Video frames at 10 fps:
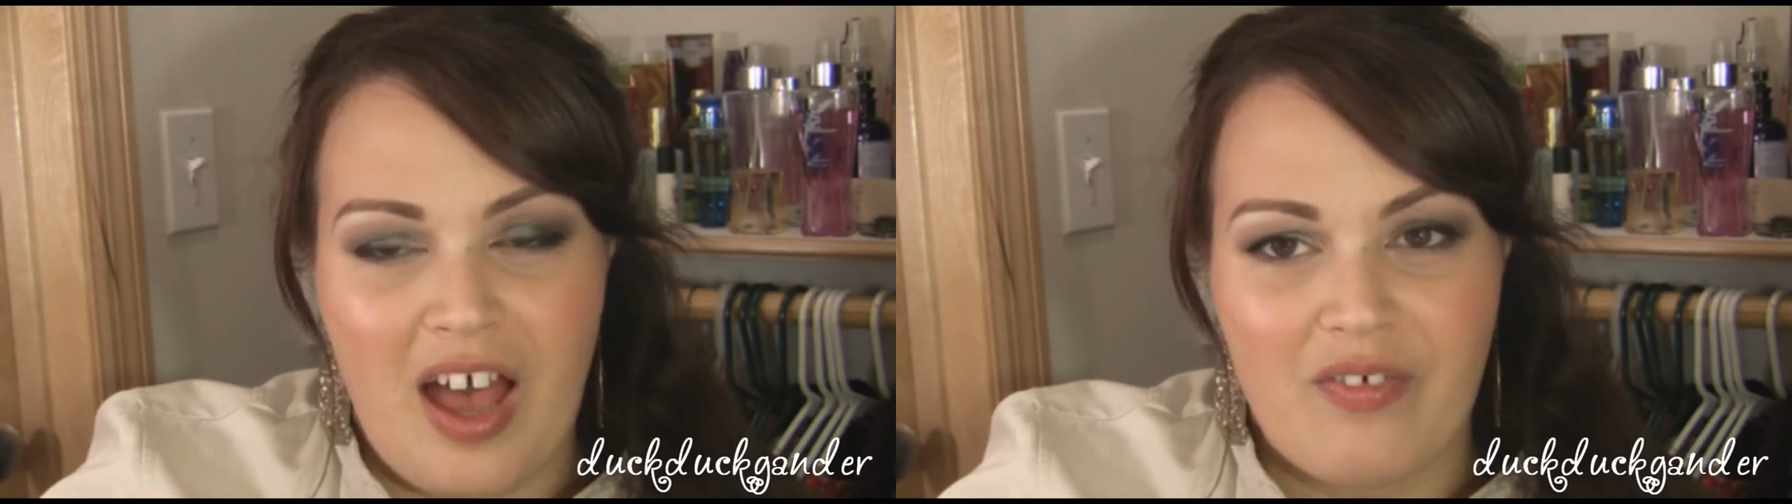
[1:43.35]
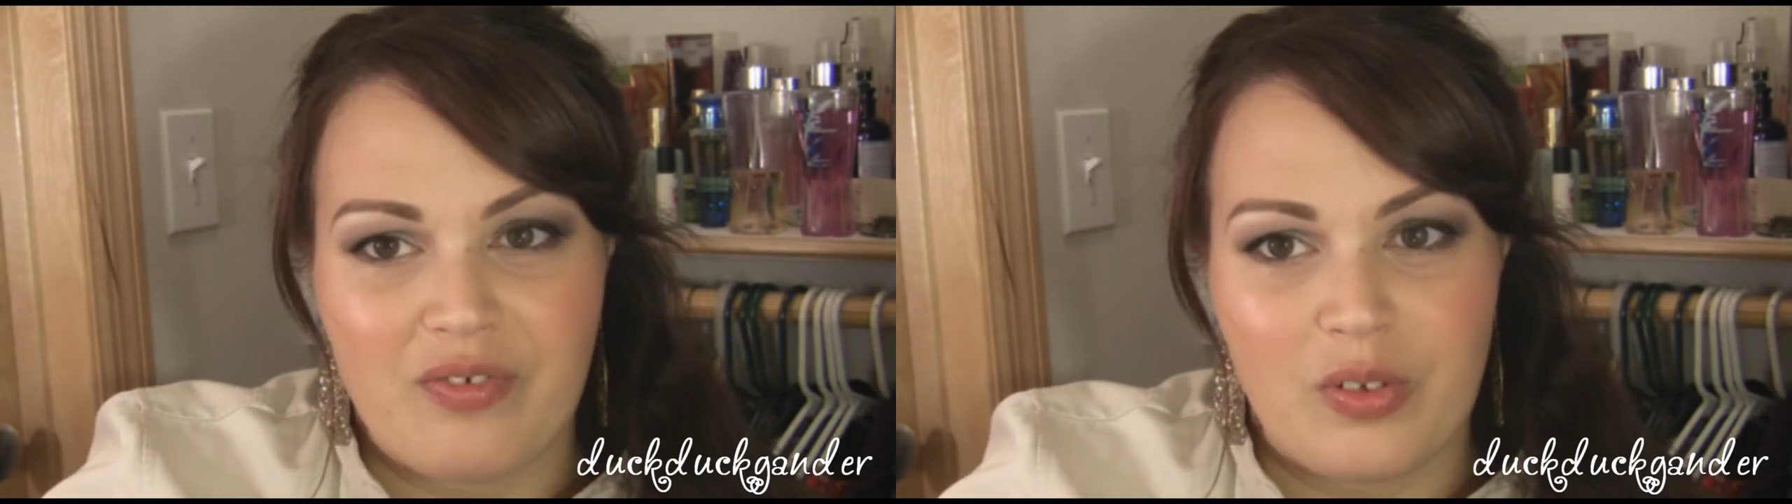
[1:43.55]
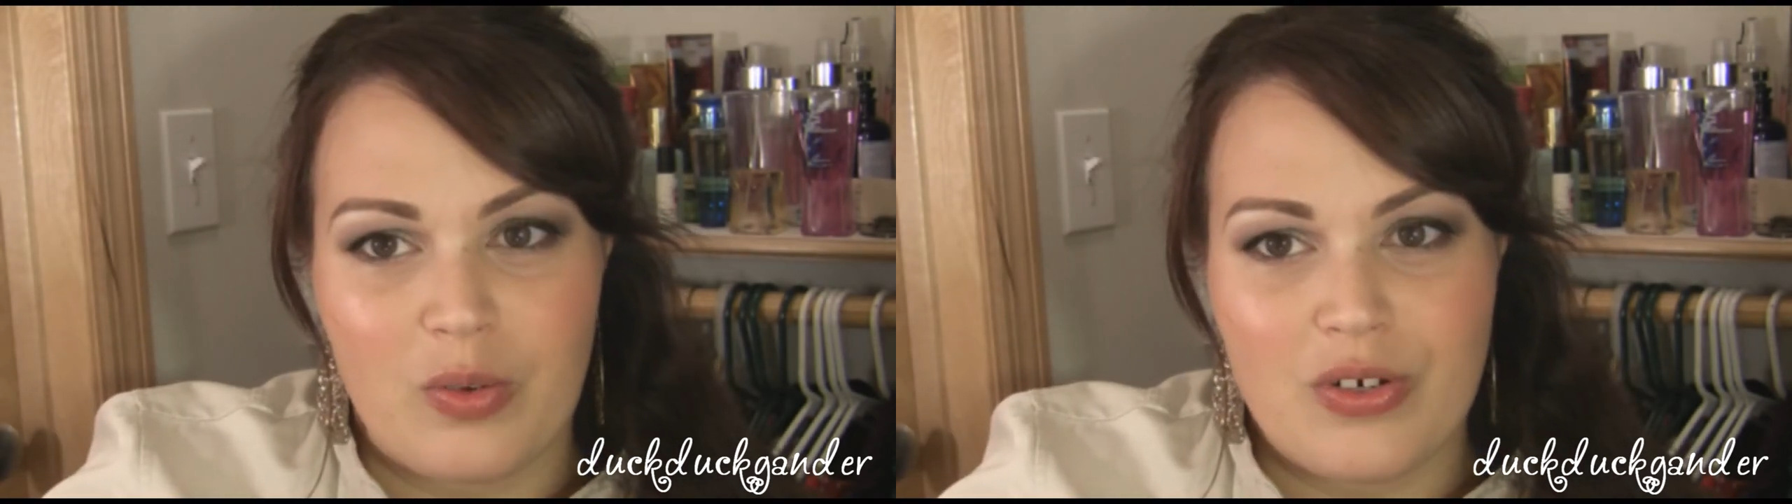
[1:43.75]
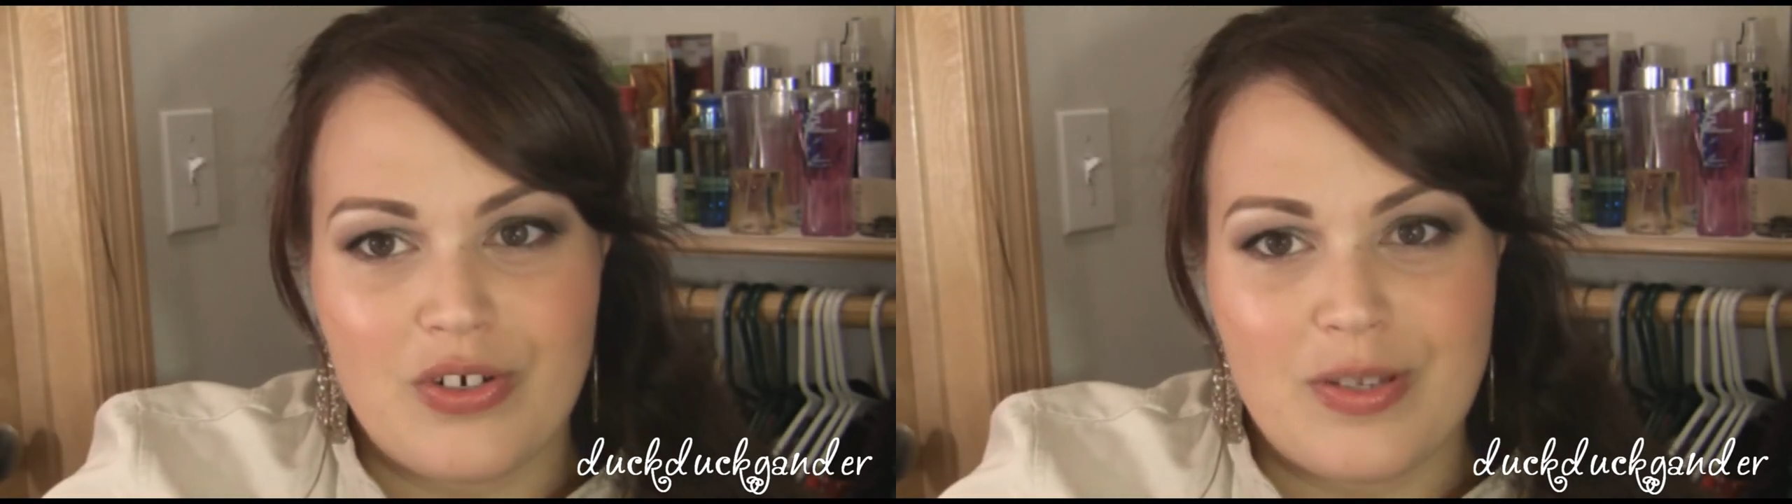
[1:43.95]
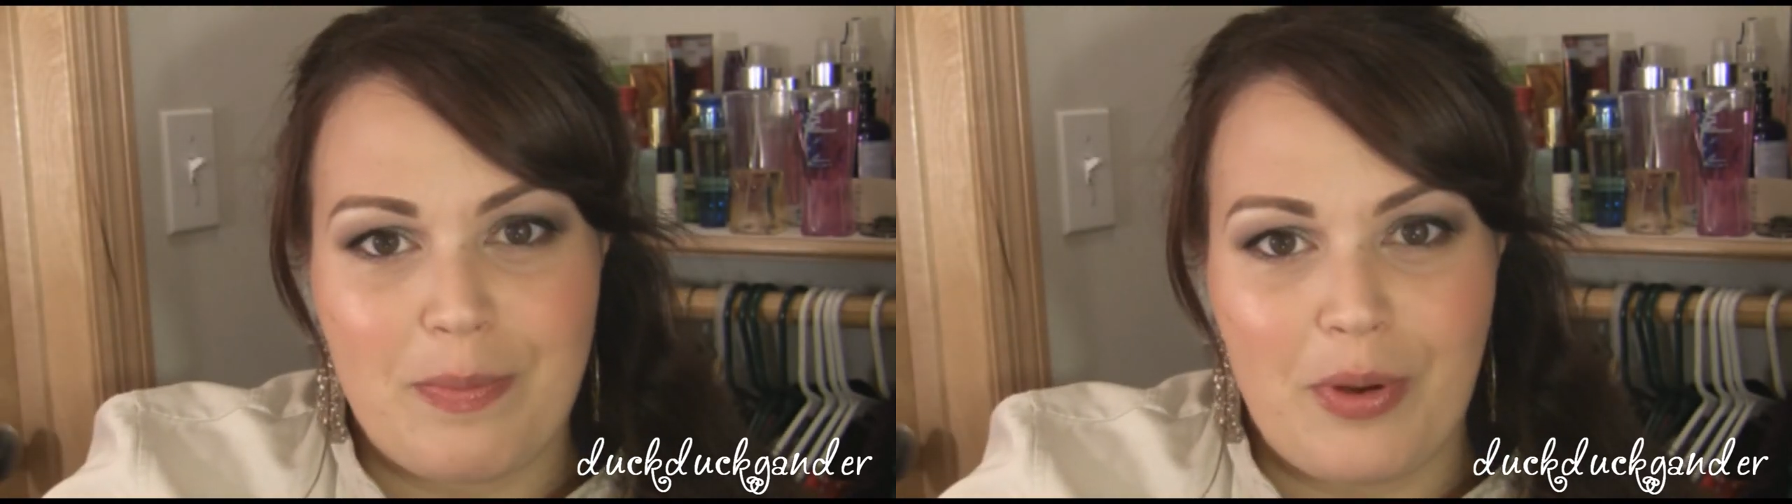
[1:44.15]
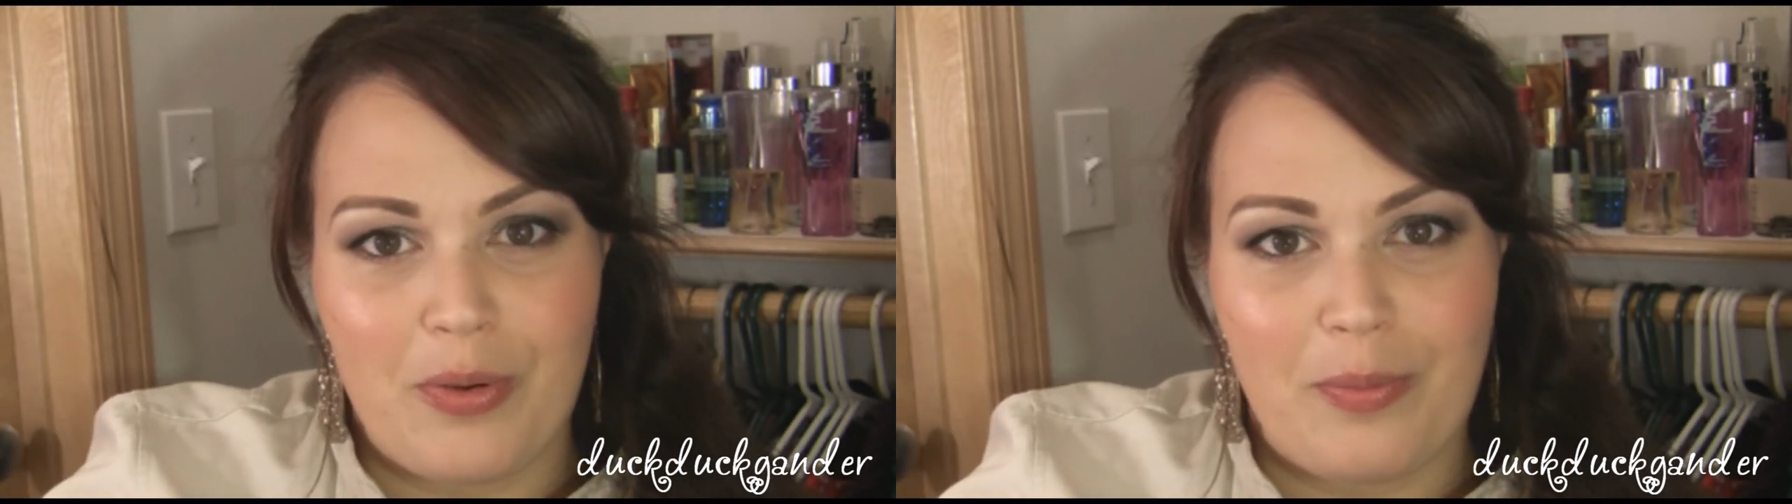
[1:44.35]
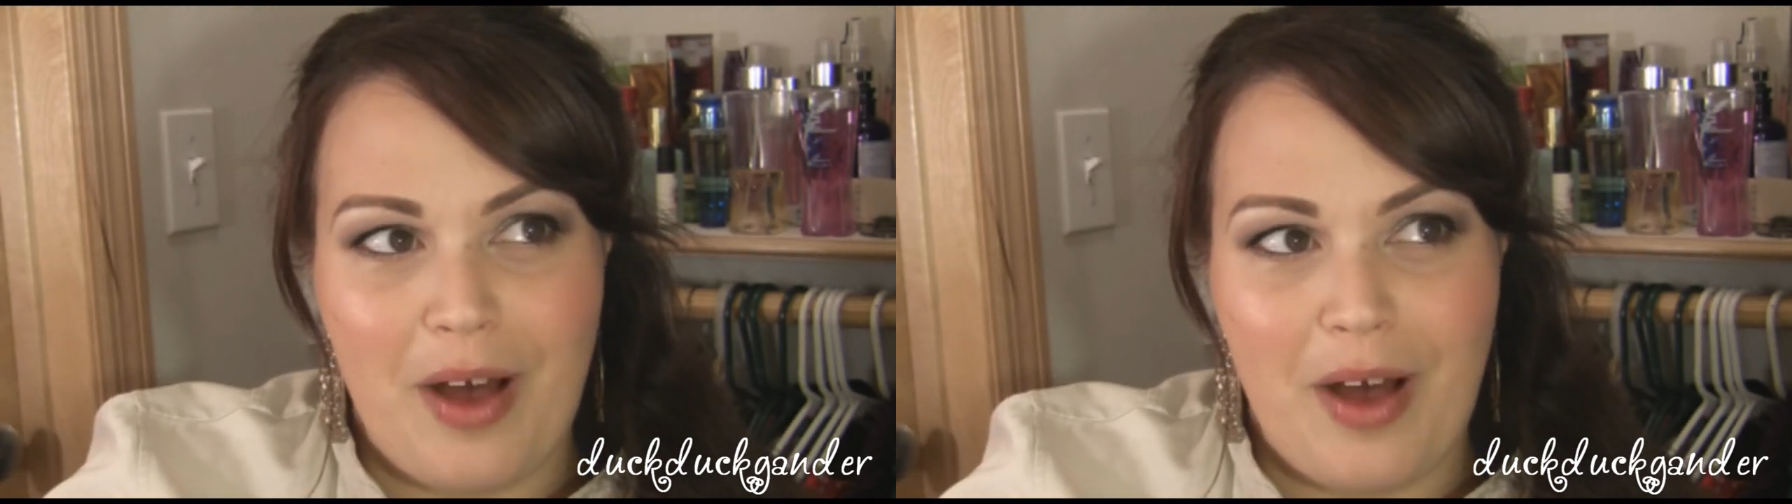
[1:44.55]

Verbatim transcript: a Floors Bow